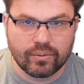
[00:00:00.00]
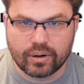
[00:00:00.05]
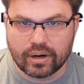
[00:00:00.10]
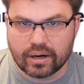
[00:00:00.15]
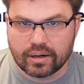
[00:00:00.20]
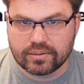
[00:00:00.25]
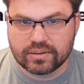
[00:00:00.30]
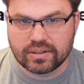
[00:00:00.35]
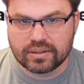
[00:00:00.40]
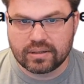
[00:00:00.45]
We're
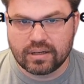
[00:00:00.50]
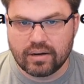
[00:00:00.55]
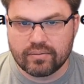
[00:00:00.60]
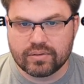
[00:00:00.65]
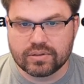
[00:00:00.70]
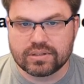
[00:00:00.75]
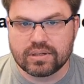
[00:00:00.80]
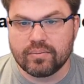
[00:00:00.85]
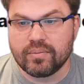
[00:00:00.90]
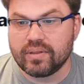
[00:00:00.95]
going to
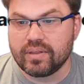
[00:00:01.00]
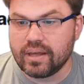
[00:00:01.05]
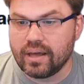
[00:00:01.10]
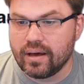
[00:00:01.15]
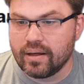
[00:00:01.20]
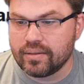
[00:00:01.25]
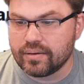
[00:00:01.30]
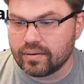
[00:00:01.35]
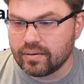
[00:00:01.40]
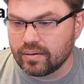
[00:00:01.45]
cover some of the
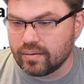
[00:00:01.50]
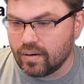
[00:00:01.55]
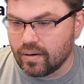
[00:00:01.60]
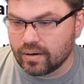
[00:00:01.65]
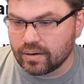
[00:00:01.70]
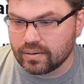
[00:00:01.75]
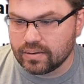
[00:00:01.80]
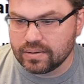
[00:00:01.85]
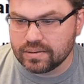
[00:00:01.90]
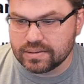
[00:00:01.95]
other
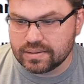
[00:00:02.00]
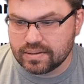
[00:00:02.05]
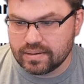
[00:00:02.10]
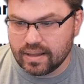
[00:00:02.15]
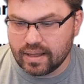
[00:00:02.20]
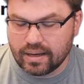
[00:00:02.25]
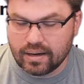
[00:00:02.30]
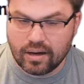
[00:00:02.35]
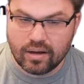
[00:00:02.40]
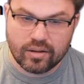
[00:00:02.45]
articles
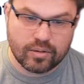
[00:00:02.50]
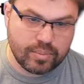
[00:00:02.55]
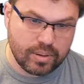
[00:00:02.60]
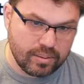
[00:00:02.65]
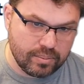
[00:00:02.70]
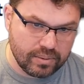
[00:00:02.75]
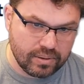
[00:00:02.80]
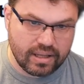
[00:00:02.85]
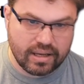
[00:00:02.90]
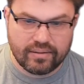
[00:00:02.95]
that other
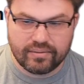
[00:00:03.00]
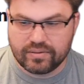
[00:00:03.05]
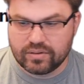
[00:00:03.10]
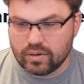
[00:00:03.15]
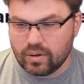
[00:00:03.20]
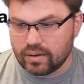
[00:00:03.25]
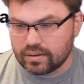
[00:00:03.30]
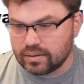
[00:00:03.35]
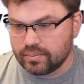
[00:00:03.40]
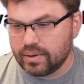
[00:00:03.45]
people have
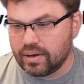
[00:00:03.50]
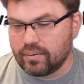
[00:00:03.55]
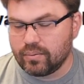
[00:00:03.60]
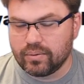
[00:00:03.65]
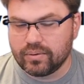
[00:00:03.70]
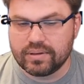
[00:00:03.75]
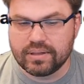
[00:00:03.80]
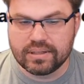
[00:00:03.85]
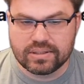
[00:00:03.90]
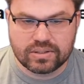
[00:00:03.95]
talked about
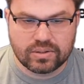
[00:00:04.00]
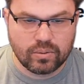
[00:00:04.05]
with this,